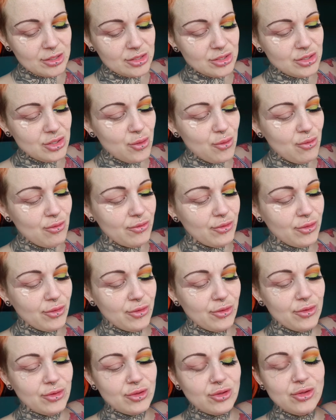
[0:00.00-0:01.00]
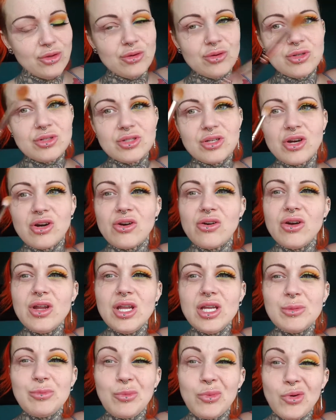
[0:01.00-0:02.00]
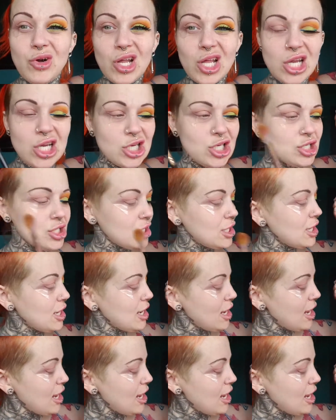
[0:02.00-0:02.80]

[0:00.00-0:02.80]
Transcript: Zover Luxe Crease Brush.